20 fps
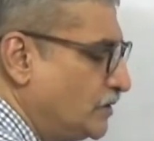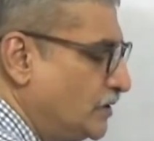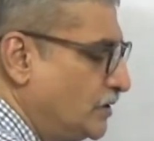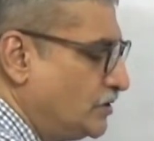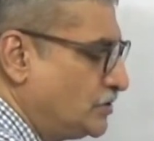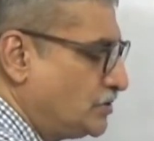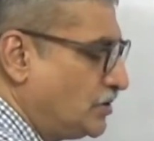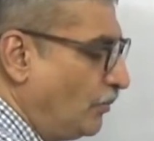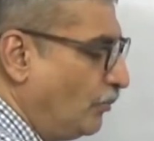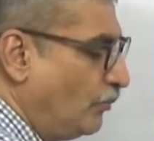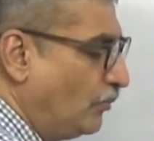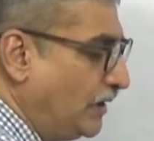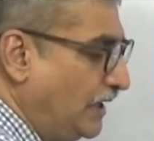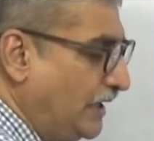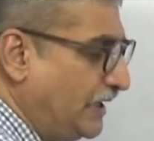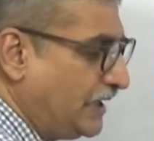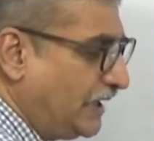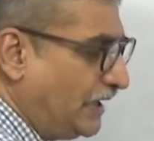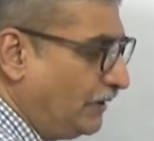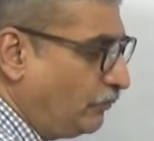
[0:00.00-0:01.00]
So
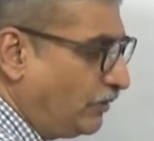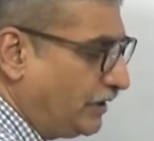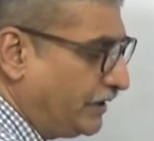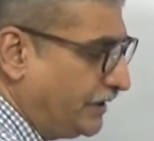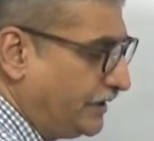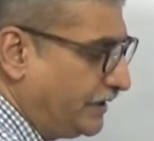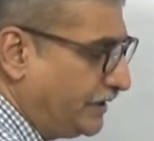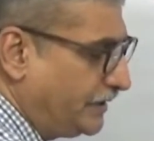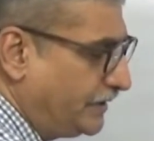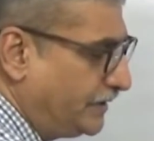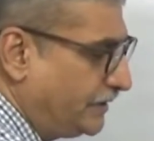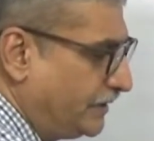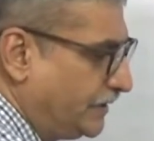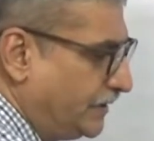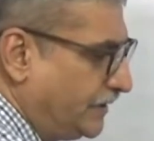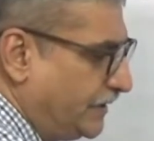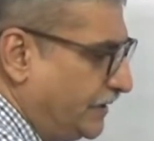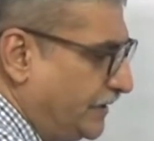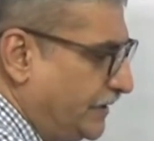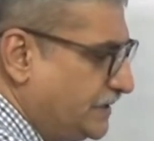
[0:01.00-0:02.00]
Mulliken, what he did,
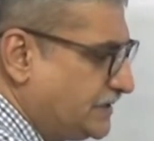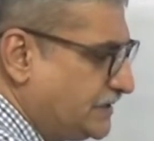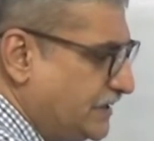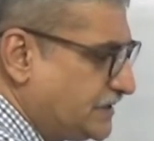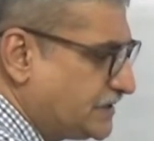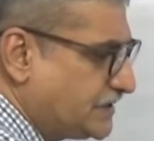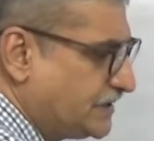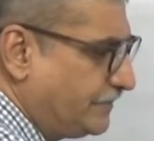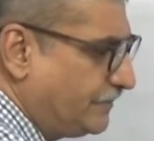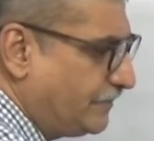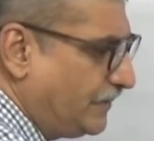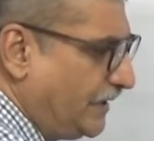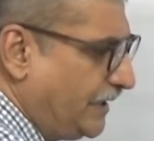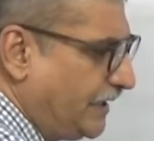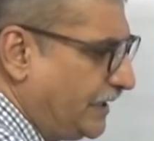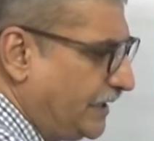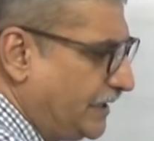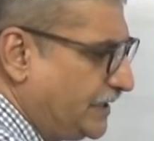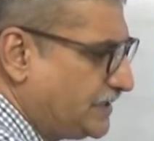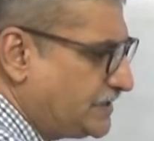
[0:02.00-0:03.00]
he said simply
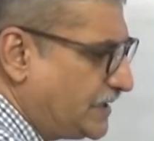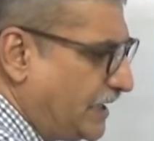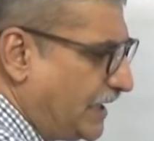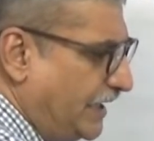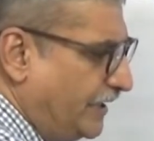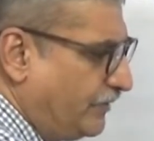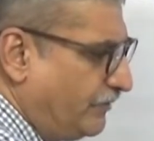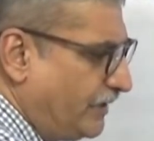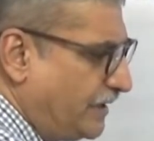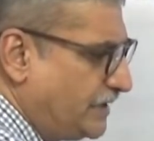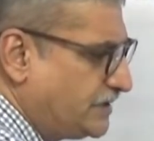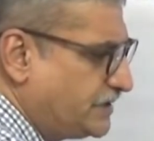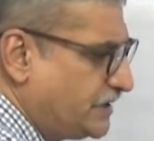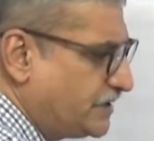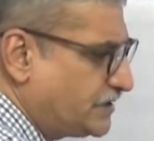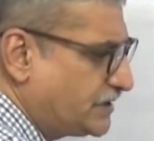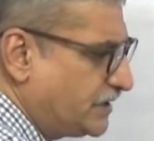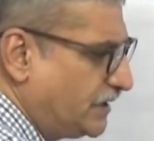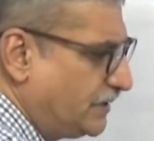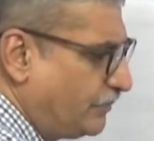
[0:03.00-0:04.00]
it is
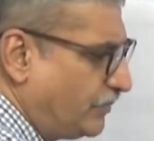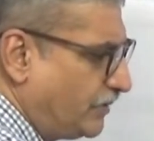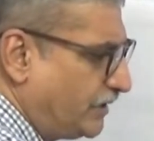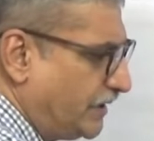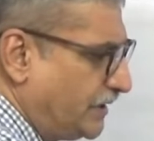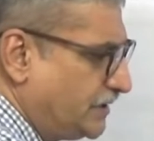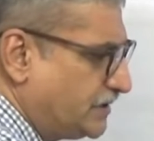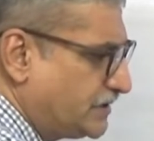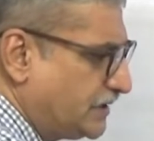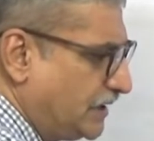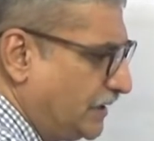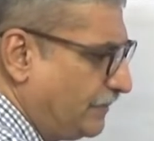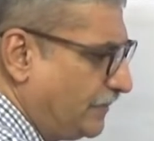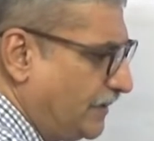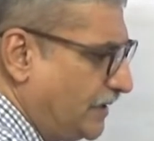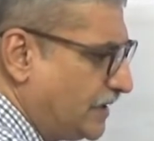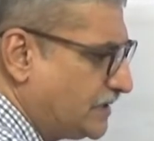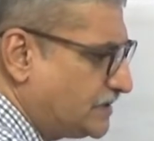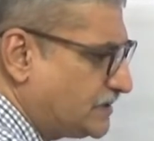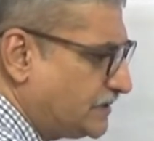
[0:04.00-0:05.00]
ionization potential
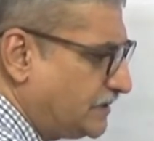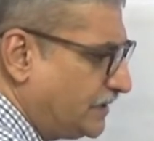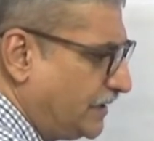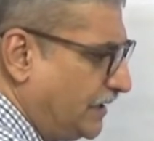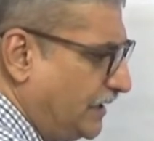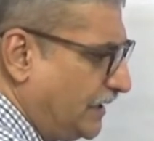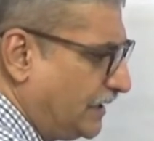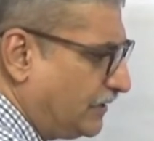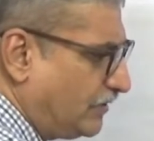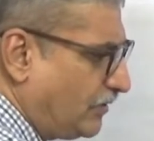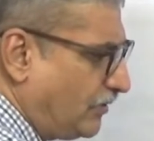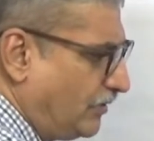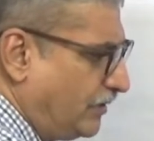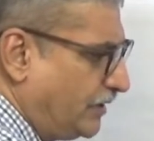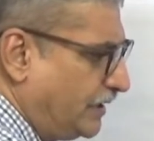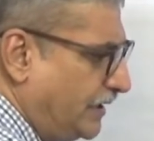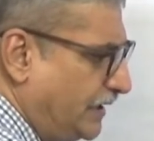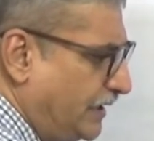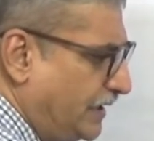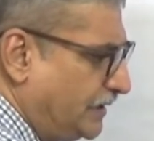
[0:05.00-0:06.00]
plus electron
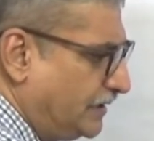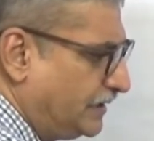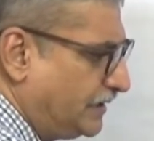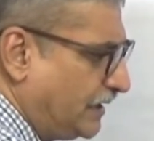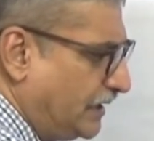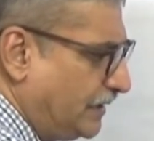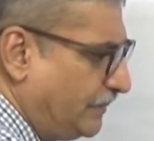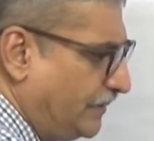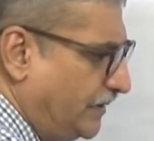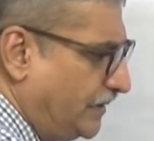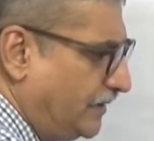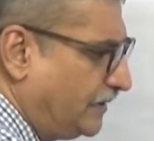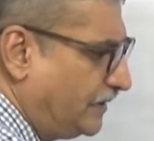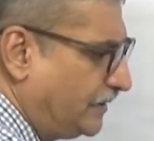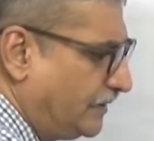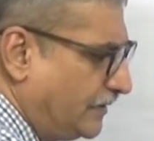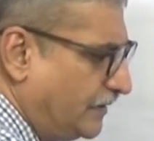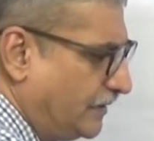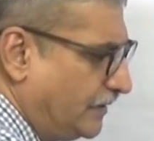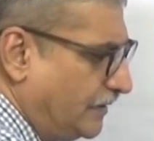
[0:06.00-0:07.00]
gain enthalpy
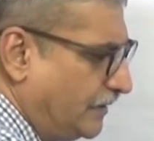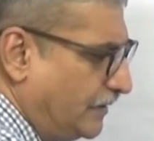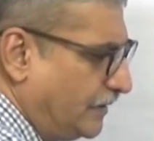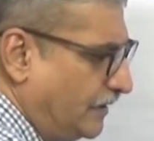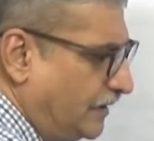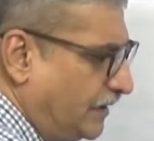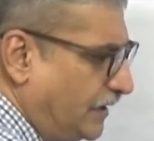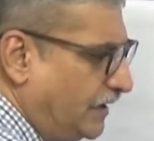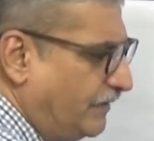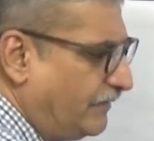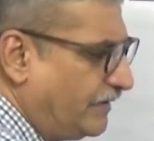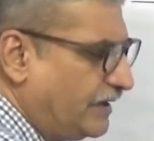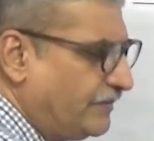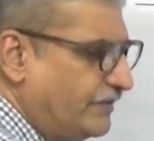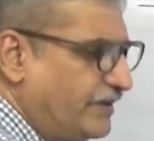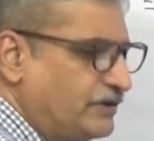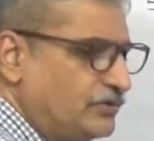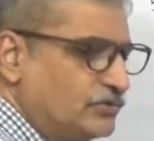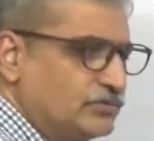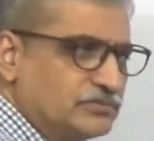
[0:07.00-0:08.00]
divided by
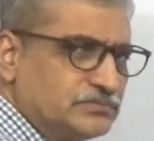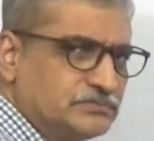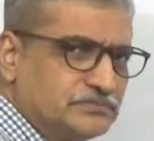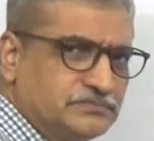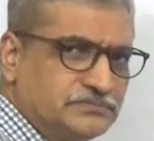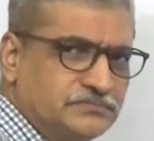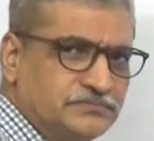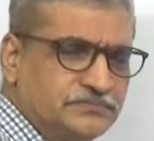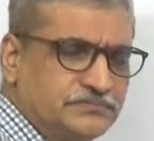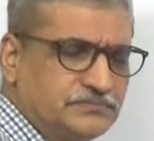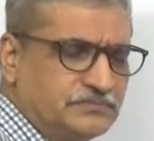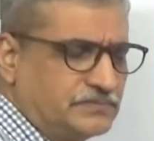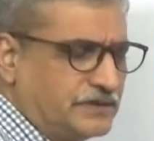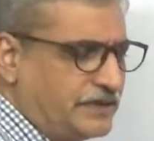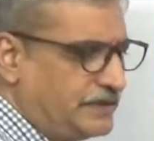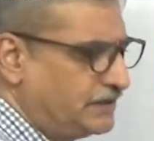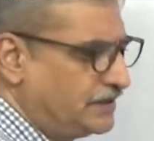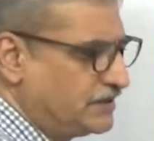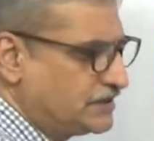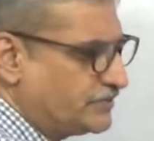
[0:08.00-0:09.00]
2,
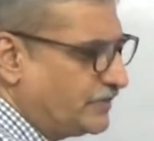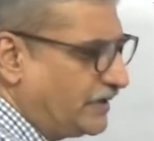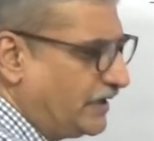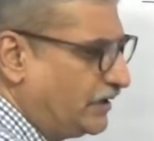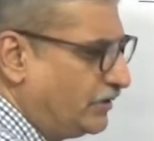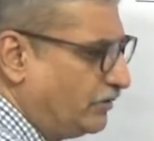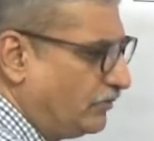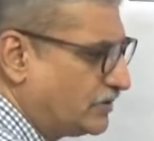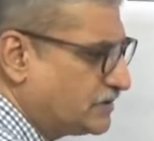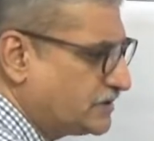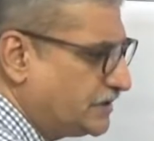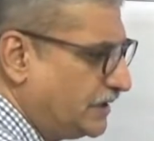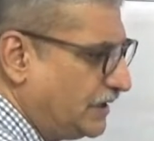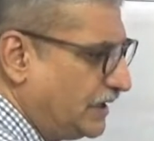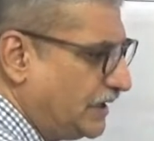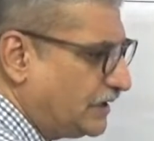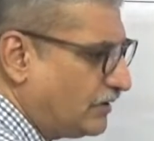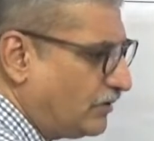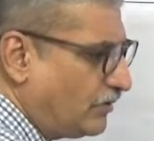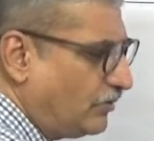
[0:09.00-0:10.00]
and this value was in
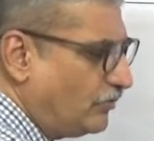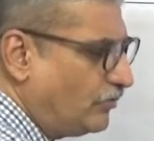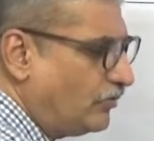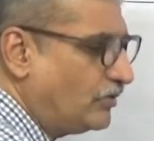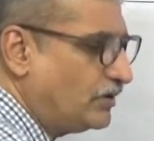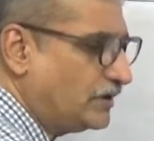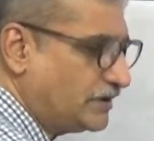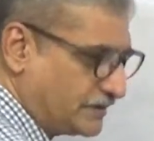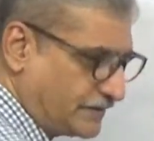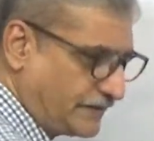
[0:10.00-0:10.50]
electron volt.